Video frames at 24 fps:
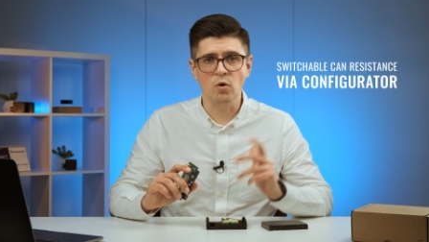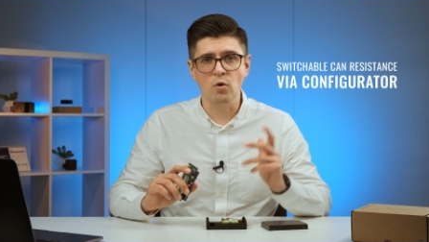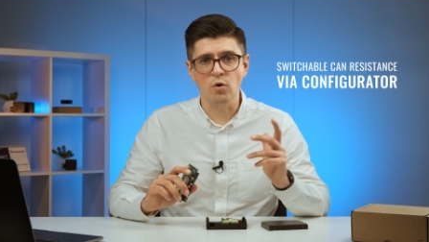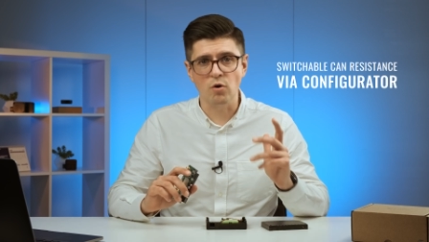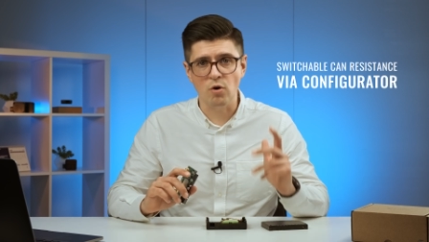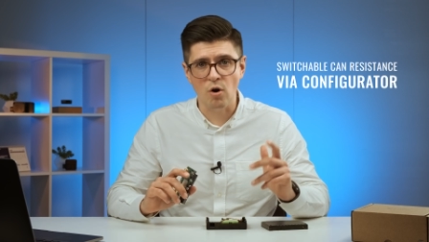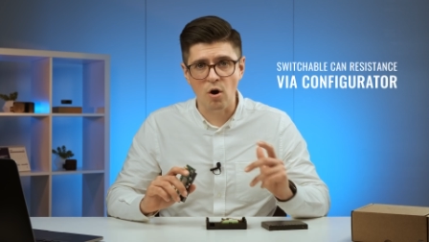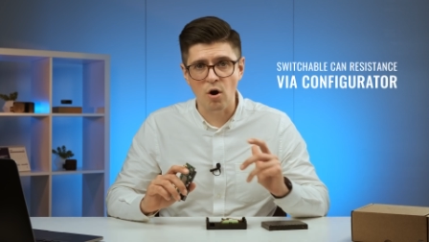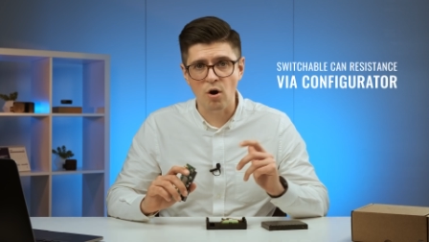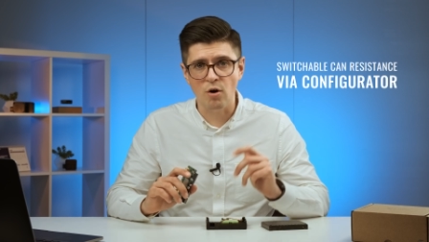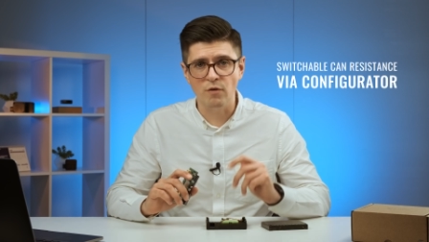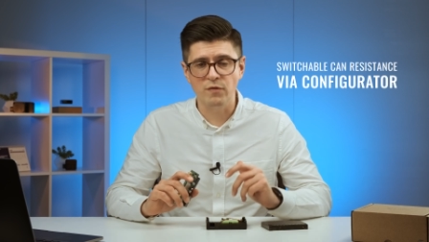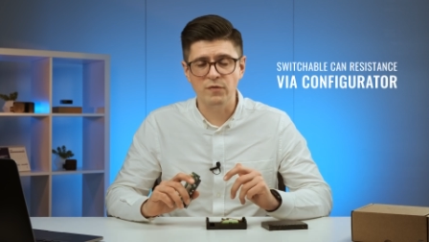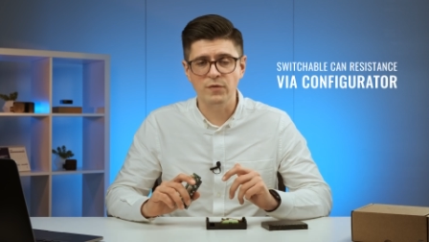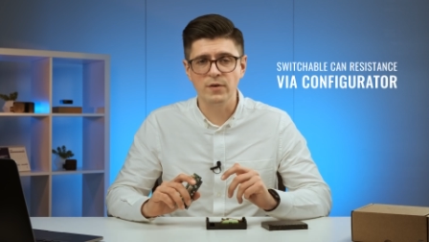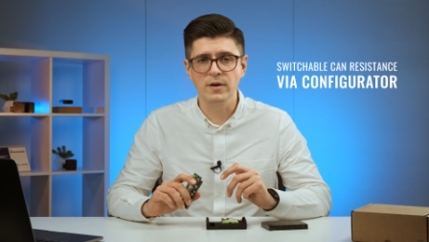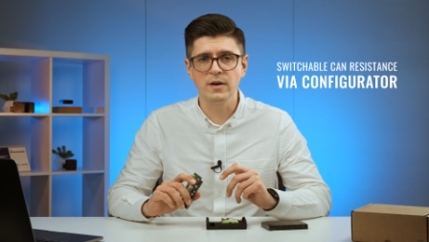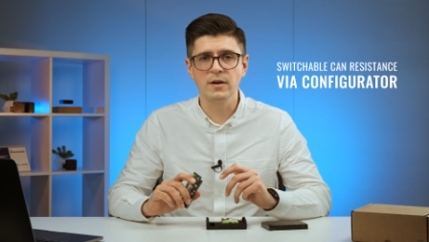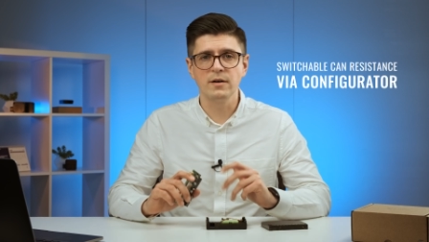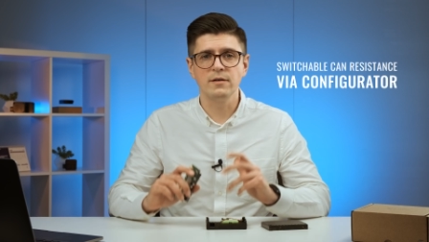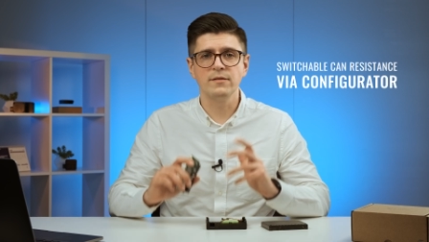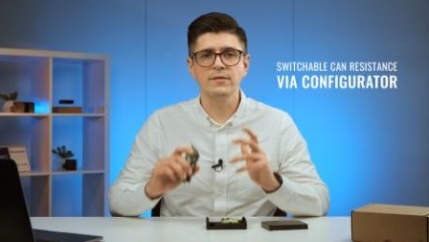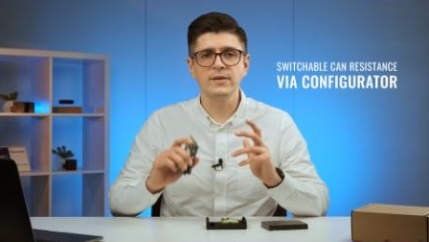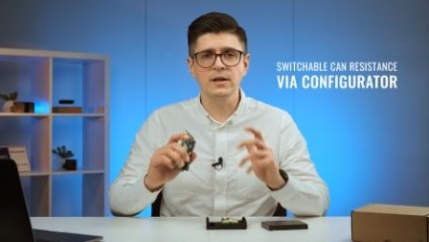or off
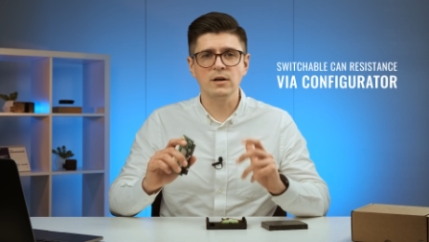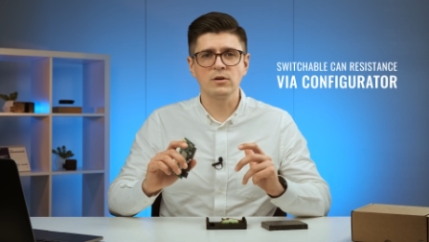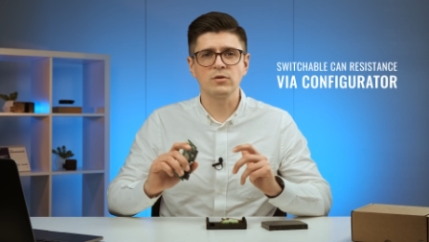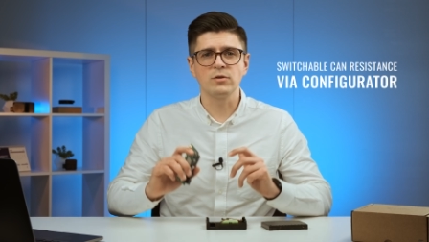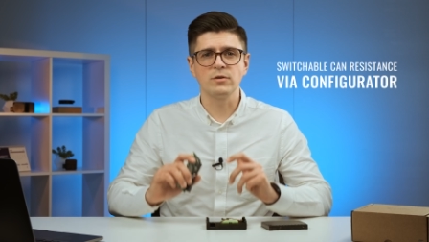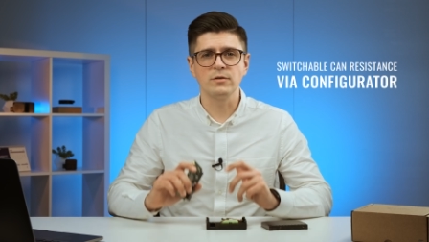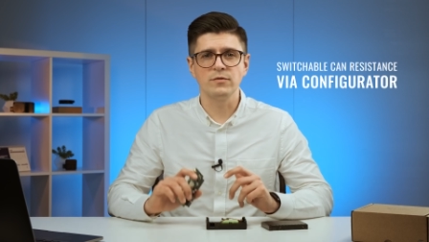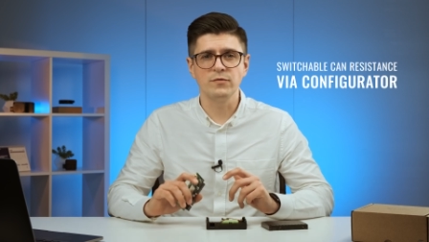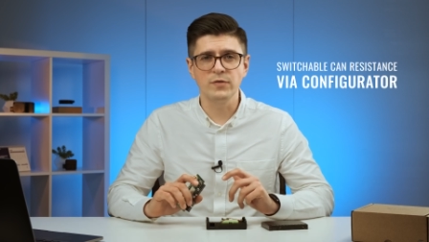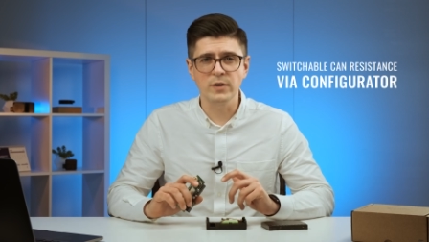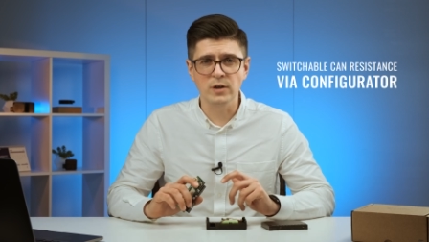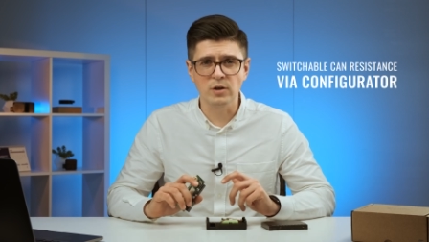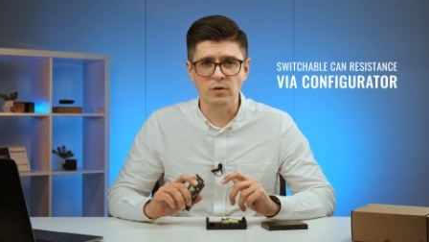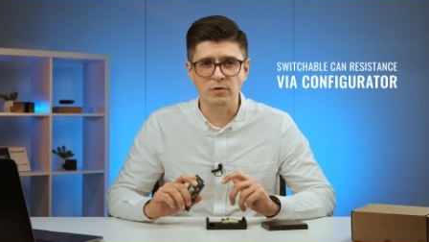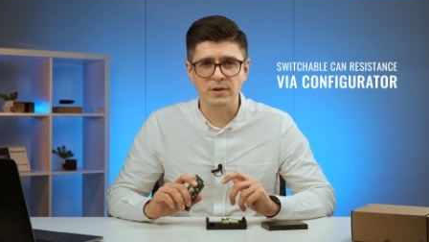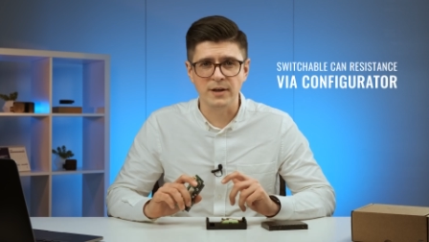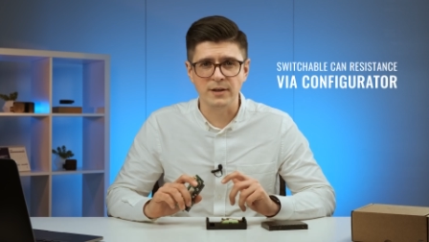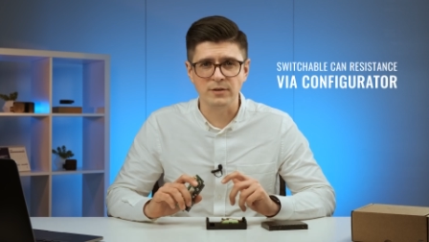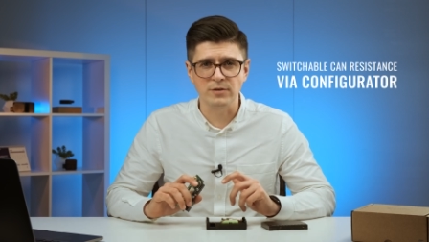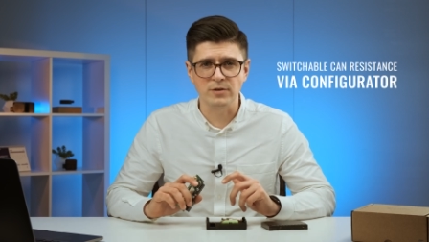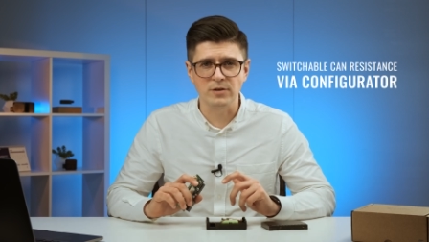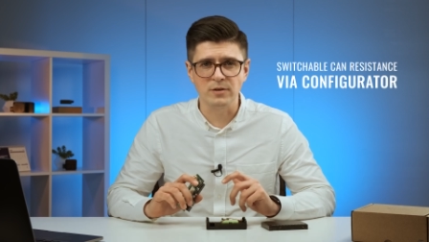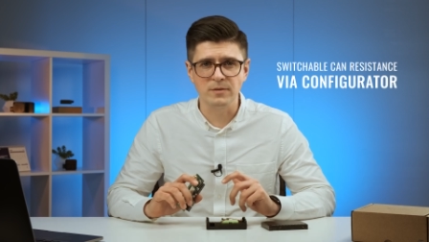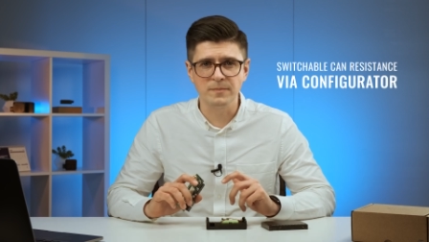via
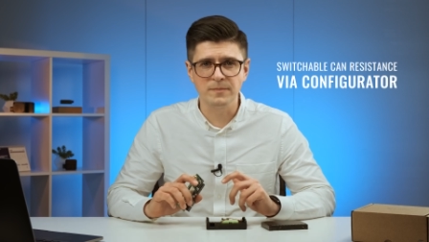configurator.